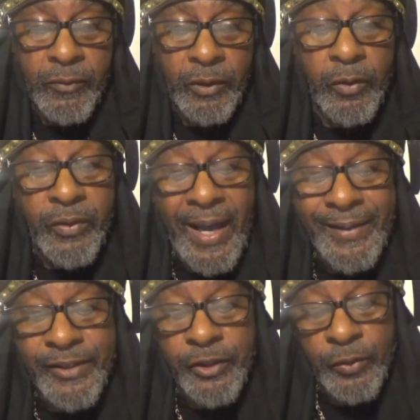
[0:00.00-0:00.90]
Luke
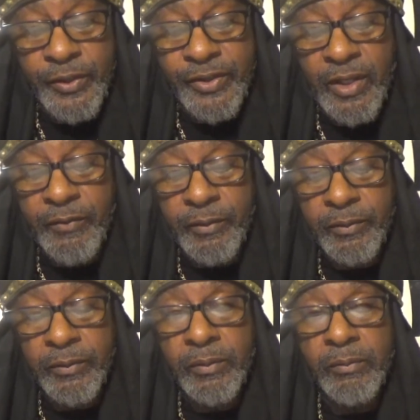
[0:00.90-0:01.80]
19, 27.
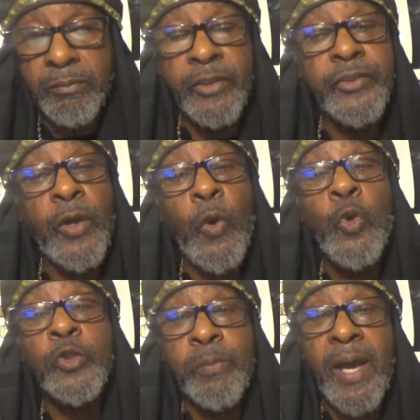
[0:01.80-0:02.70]
But
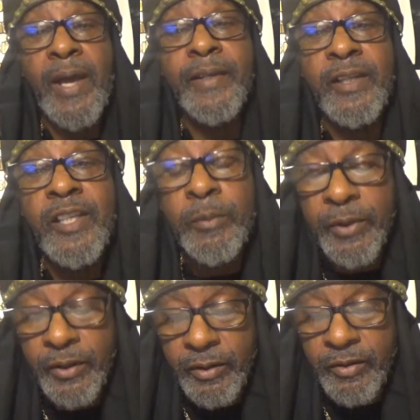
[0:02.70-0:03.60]
those mine
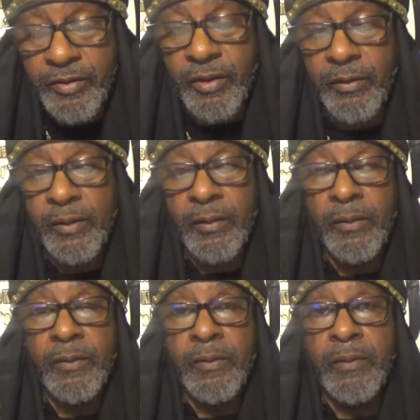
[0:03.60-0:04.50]
enemies,
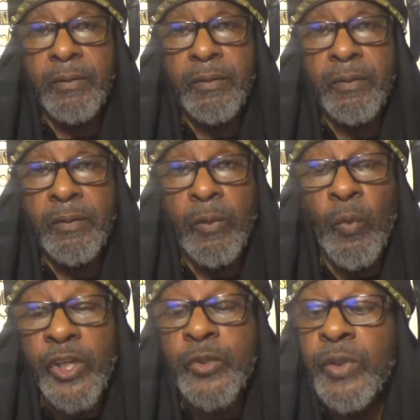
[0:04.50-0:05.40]

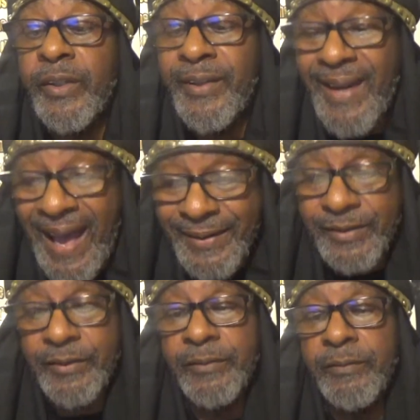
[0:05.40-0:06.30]
which would
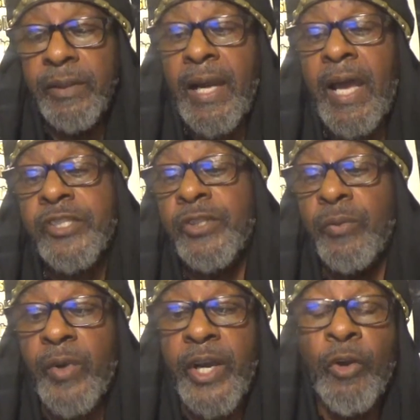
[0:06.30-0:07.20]
not that I should
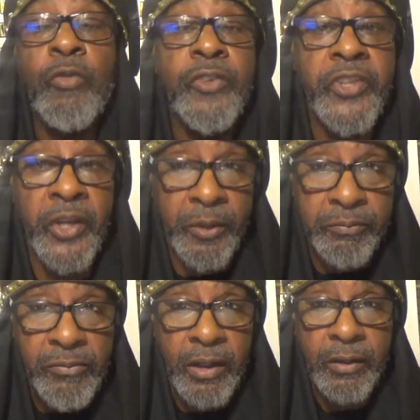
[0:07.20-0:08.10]
reign over
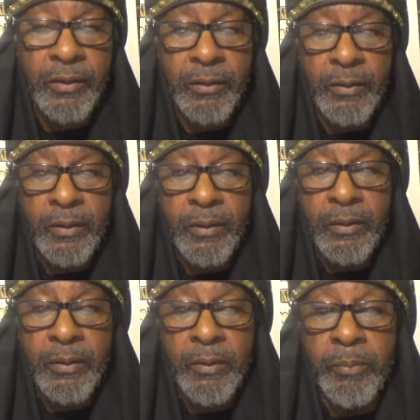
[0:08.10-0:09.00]
them,
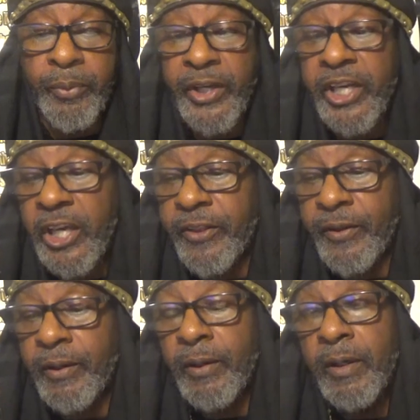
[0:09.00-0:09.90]
bring
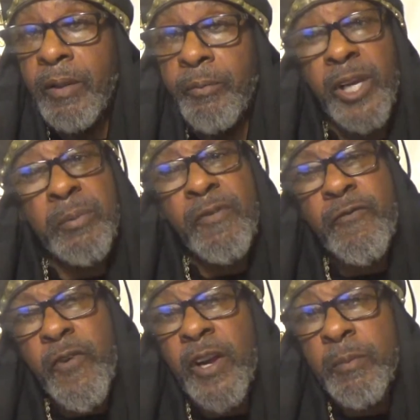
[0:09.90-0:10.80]
hither, bring them in
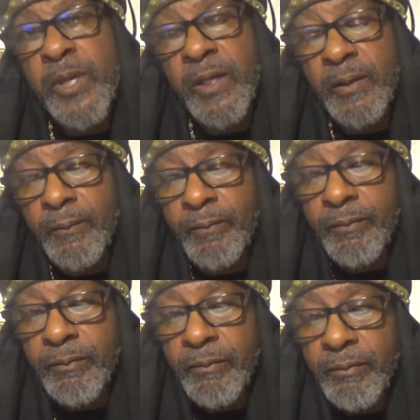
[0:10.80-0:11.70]
front of me,
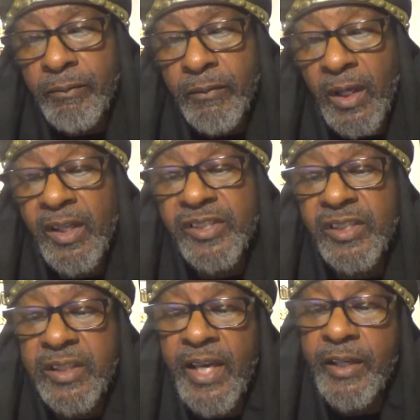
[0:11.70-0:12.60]
and
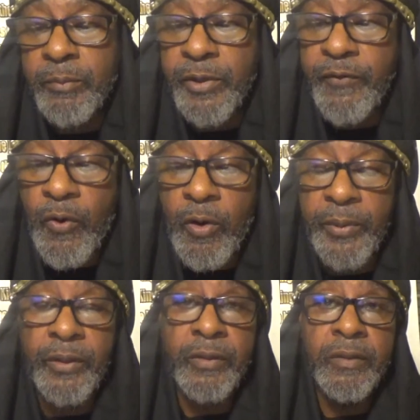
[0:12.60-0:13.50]
slay them before
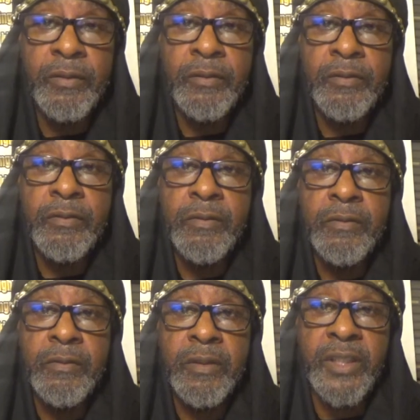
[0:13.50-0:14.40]
me.
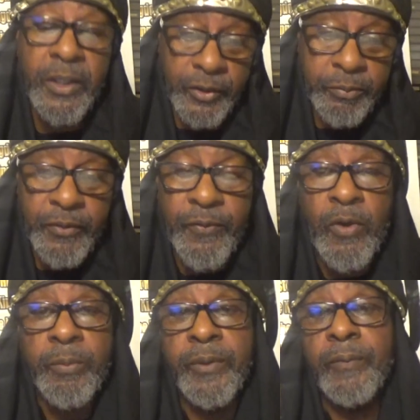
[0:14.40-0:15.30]
Kill them
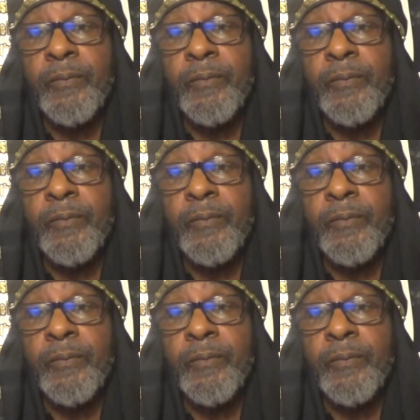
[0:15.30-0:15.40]
before me